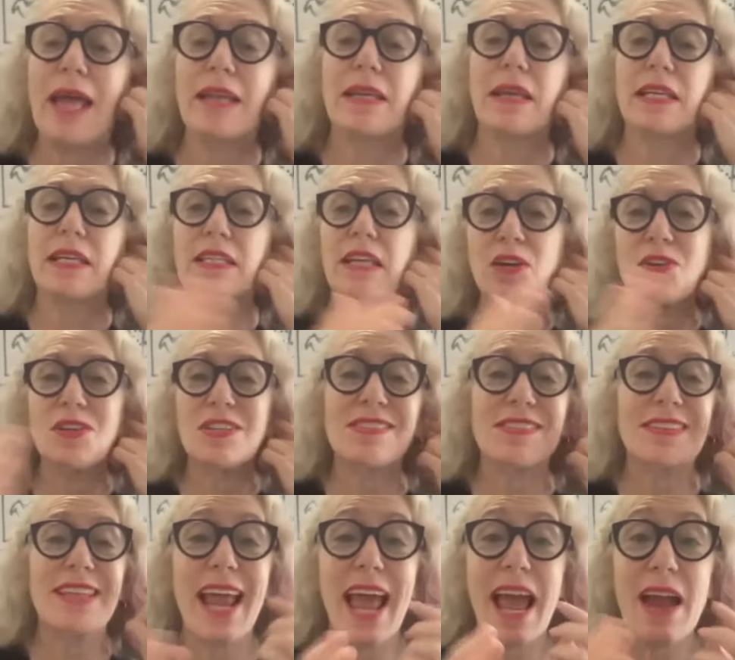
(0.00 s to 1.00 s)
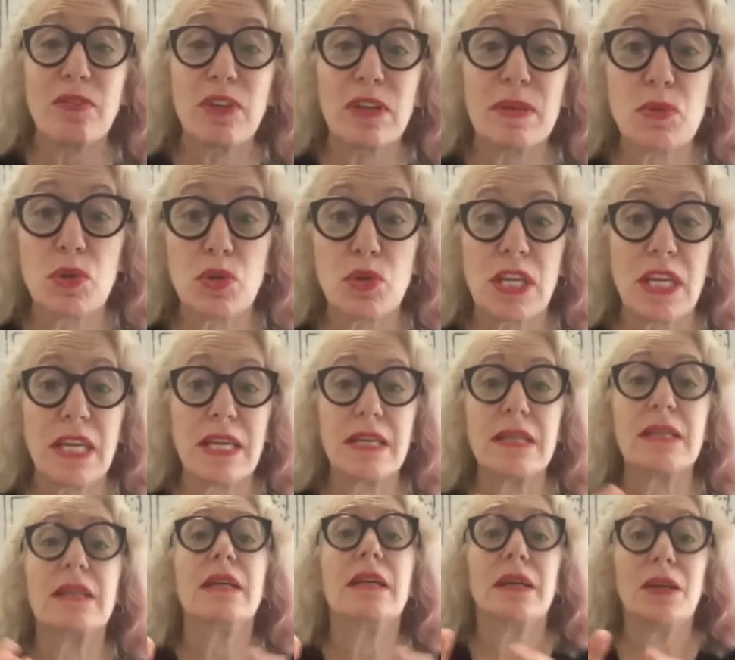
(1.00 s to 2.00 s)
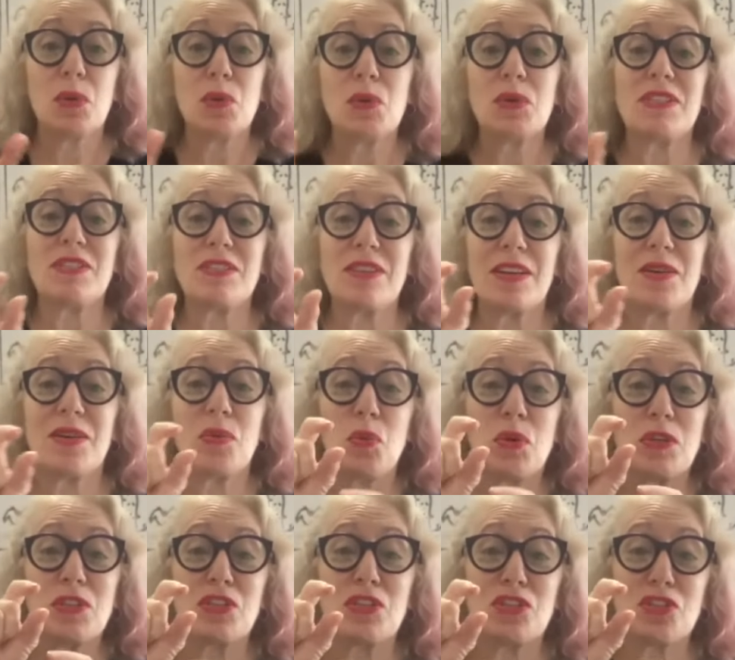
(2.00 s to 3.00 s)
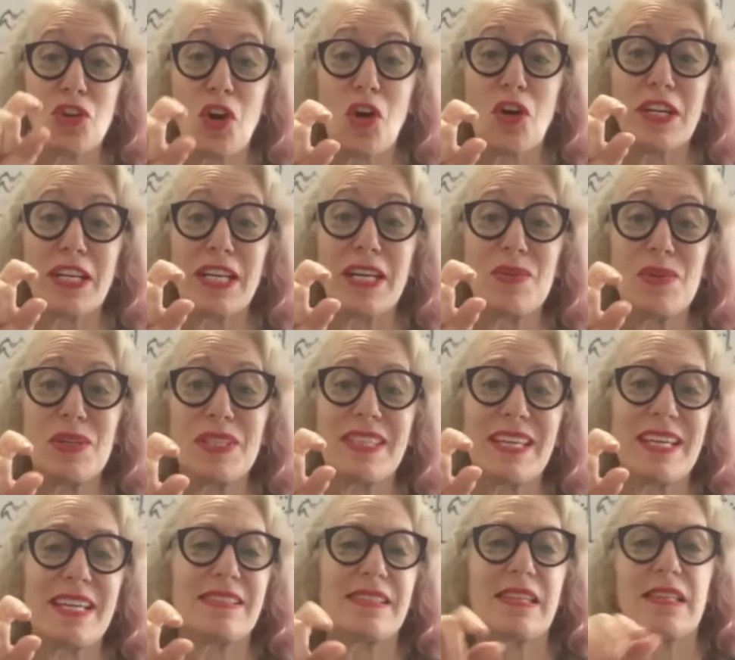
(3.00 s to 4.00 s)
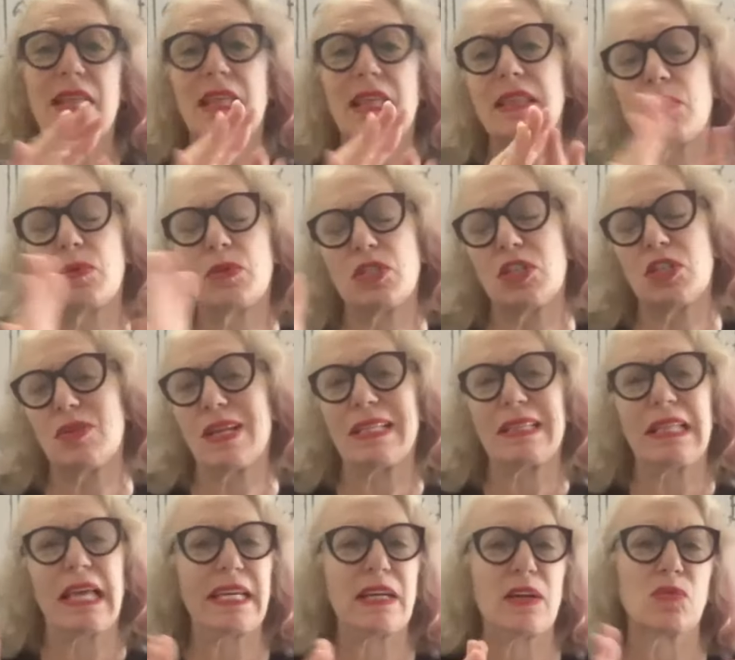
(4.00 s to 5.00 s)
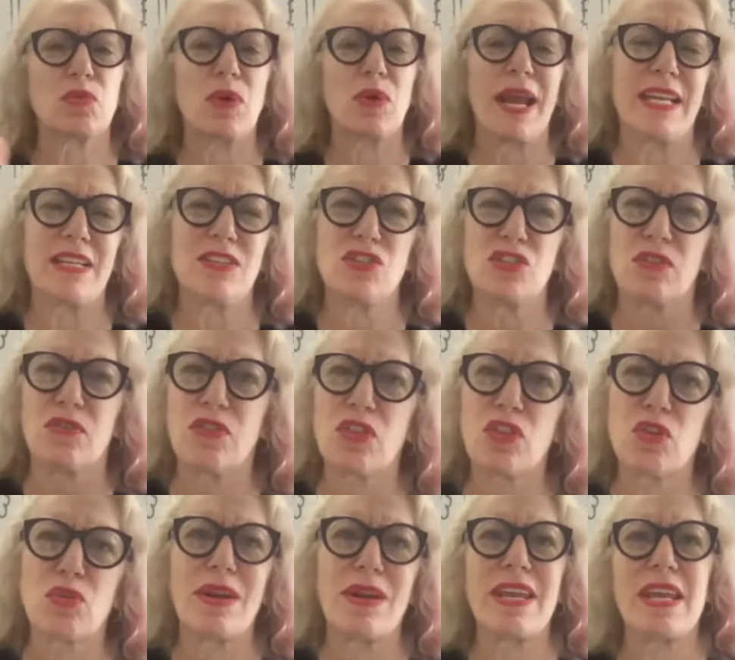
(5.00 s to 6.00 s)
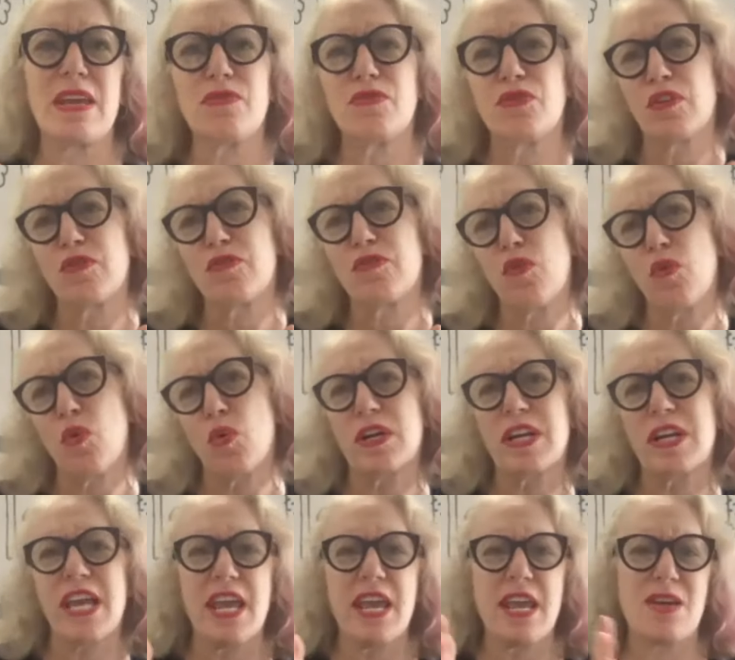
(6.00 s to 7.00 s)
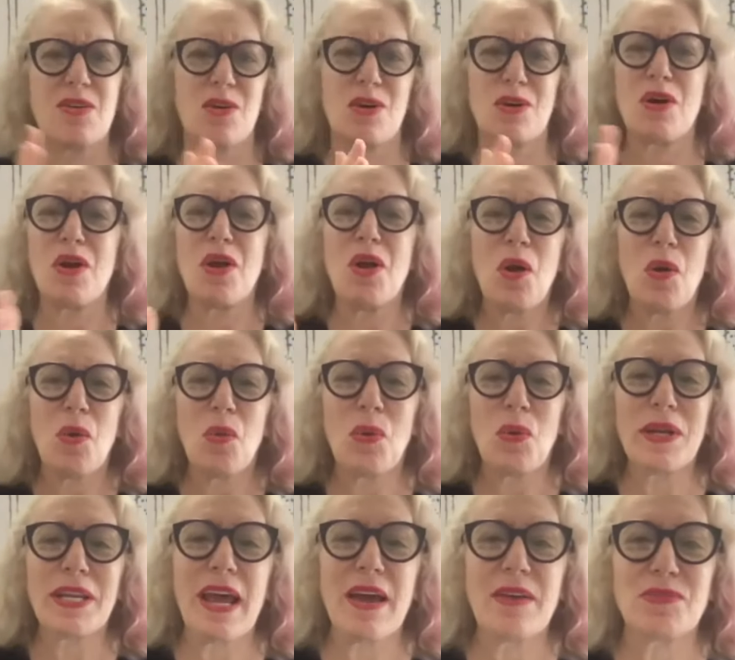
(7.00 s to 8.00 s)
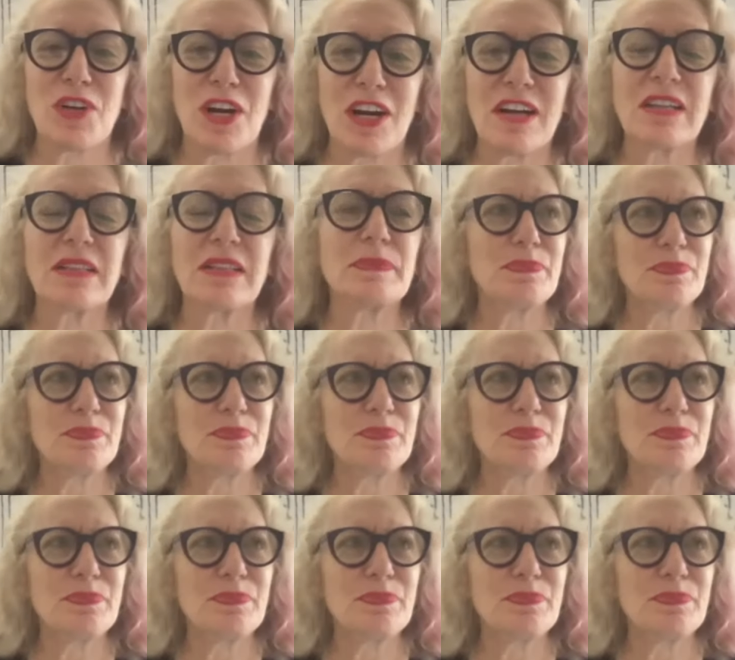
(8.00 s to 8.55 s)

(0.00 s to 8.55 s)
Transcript: And I noticed that everybody was starting with this, and then they were doing like a range of 3 for 40 or whatever.